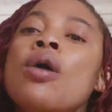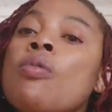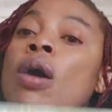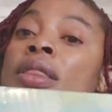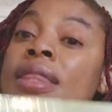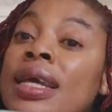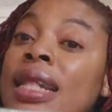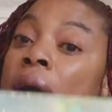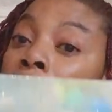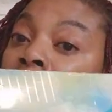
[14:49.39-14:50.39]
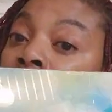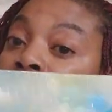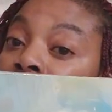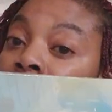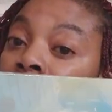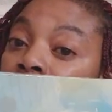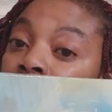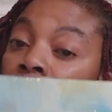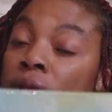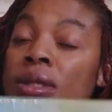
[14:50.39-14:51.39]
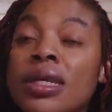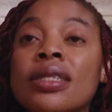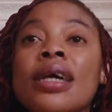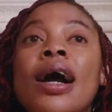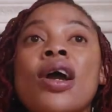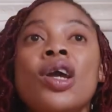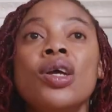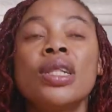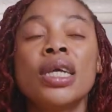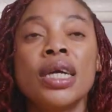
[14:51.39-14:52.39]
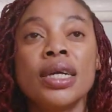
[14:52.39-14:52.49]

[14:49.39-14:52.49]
one thing about this glutathione,